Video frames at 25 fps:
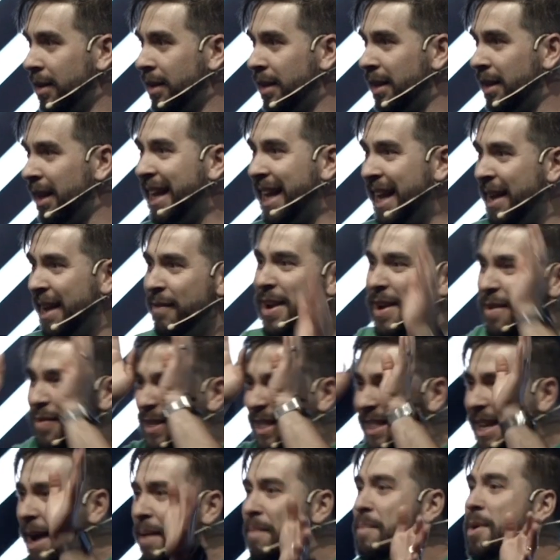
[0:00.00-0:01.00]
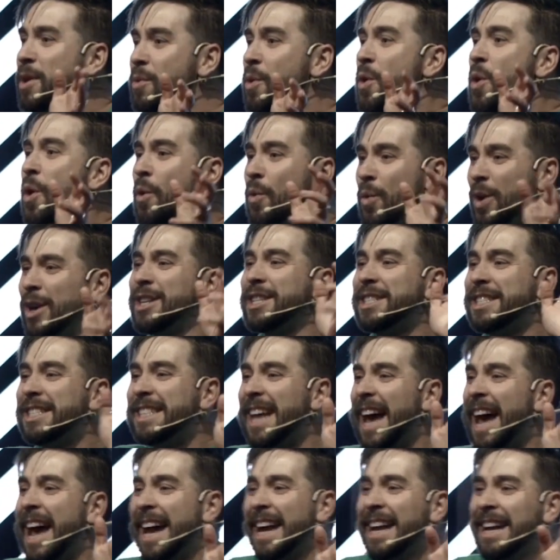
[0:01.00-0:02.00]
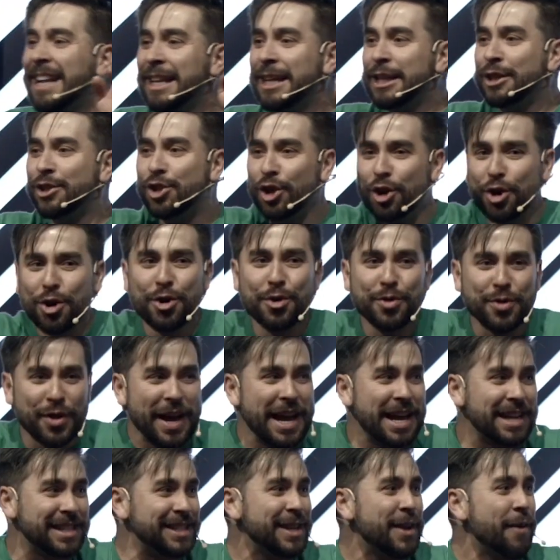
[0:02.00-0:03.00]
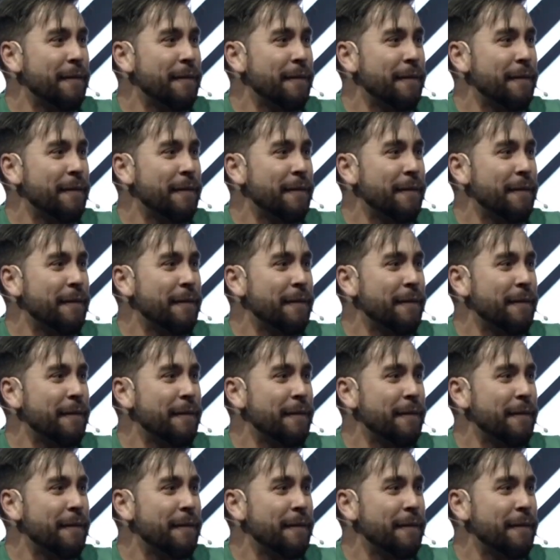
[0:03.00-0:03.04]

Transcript: Like, even if someone were to say, do this